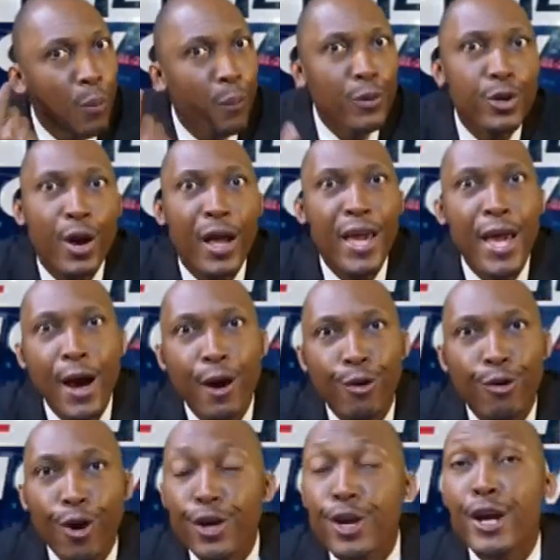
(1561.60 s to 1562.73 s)
Open your ear,
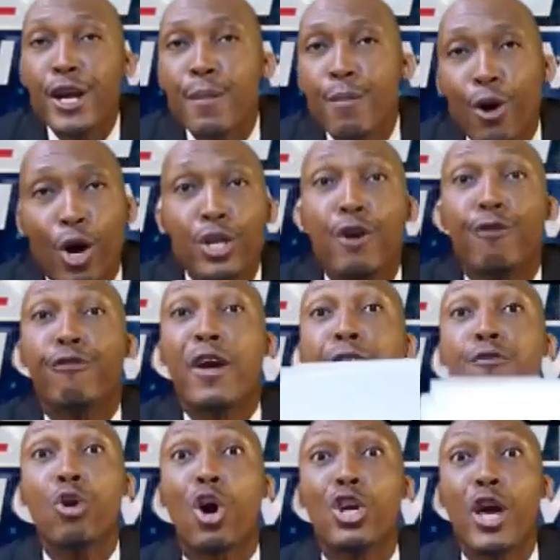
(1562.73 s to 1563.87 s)
oh, call your neighbor, call your
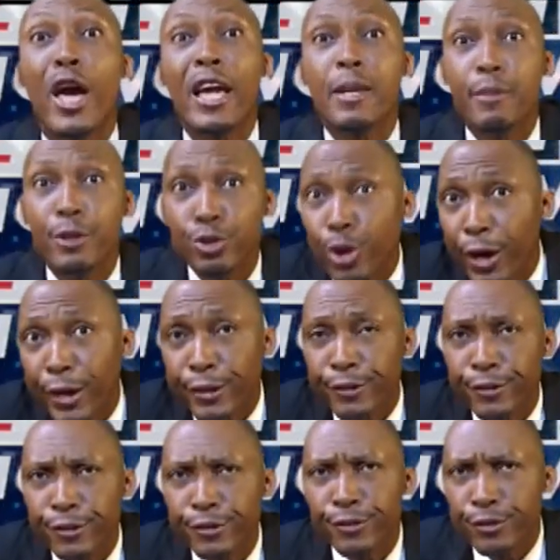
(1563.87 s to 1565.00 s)
friend, even call your enemy, join.
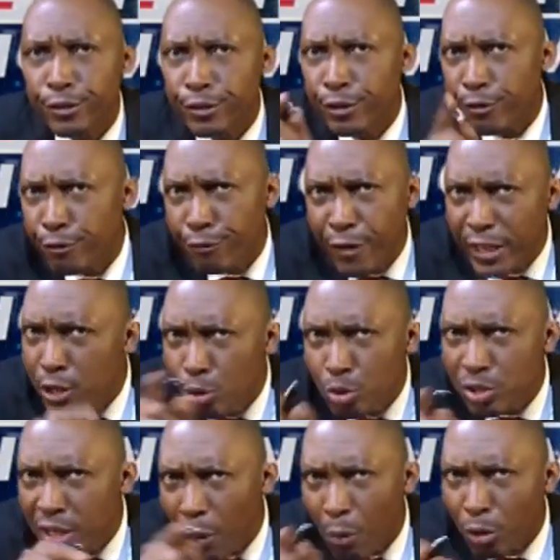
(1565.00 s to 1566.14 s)
Fake
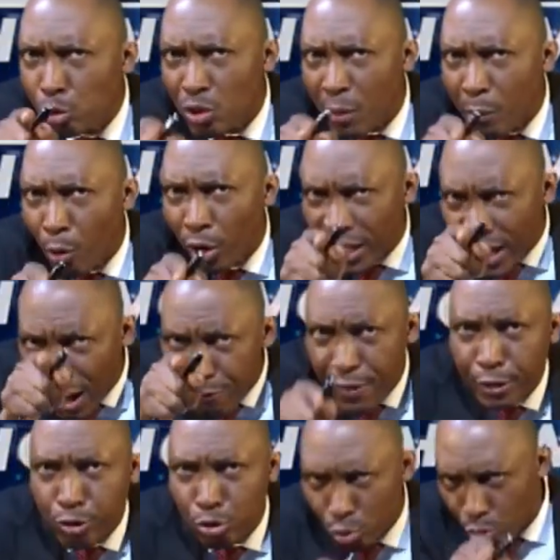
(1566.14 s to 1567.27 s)
news that want to debunk, it
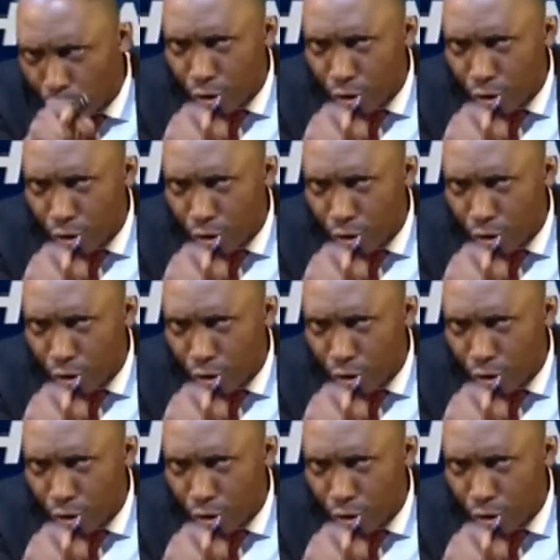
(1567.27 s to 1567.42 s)
affects you.